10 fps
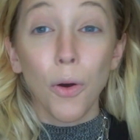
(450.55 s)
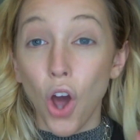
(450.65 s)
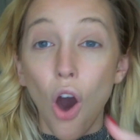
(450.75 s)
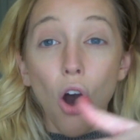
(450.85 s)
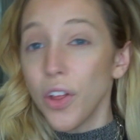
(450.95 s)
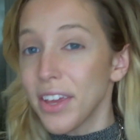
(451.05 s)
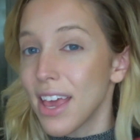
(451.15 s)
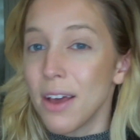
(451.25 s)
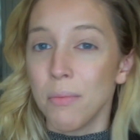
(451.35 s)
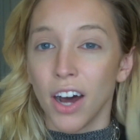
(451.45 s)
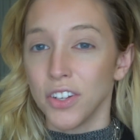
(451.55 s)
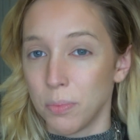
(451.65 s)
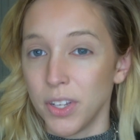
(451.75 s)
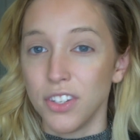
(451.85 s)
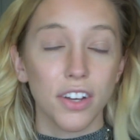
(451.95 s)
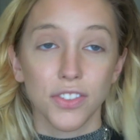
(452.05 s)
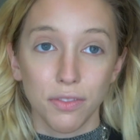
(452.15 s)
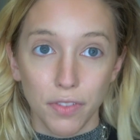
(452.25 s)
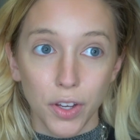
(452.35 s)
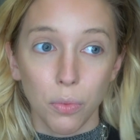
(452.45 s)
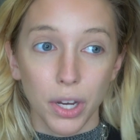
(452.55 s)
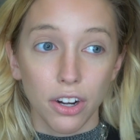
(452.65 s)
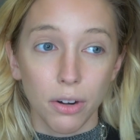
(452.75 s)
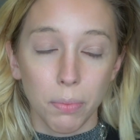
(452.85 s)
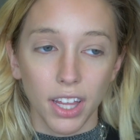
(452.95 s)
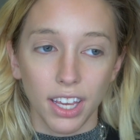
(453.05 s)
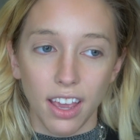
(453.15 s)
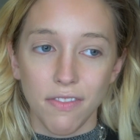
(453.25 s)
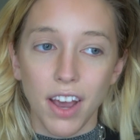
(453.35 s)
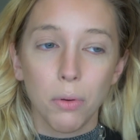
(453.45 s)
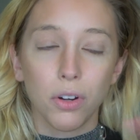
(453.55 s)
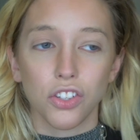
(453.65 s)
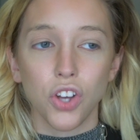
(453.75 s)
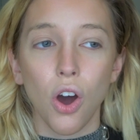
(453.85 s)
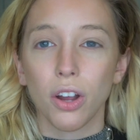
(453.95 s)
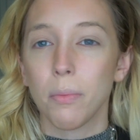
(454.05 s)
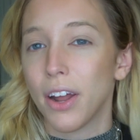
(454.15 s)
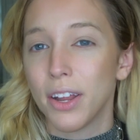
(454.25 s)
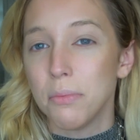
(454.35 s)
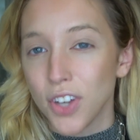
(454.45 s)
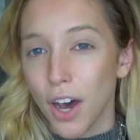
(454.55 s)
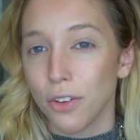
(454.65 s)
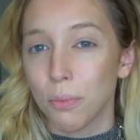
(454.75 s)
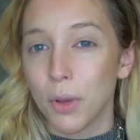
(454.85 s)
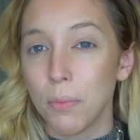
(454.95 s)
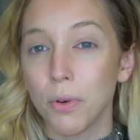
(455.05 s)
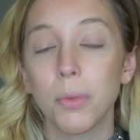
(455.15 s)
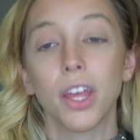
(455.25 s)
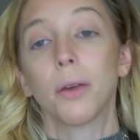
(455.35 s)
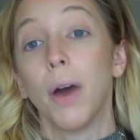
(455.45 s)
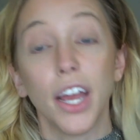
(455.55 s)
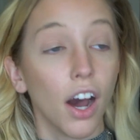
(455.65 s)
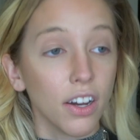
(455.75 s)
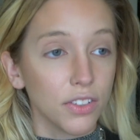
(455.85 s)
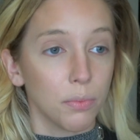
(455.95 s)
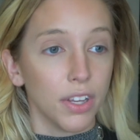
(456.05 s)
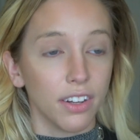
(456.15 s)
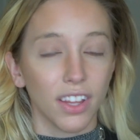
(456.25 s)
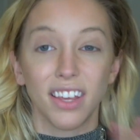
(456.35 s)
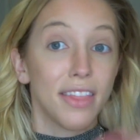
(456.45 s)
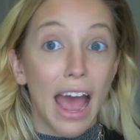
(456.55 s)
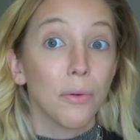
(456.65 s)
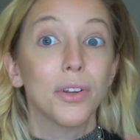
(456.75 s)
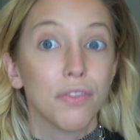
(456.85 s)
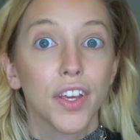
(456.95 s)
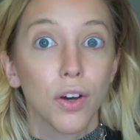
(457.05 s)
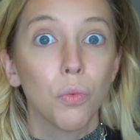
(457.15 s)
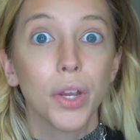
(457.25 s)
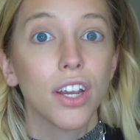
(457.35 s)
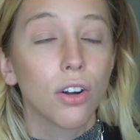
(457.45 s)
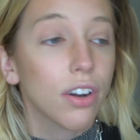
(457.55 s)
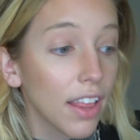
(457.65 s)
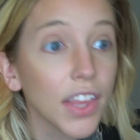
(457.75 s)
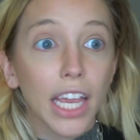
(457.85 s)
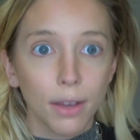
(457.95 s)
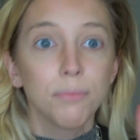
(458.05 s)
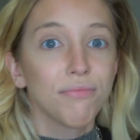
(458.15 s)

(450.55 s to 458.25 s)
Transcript: Calling him husband doesn't feel weird, but like if I were to talk about him to other people and be like, my husband, like that would feel weird and like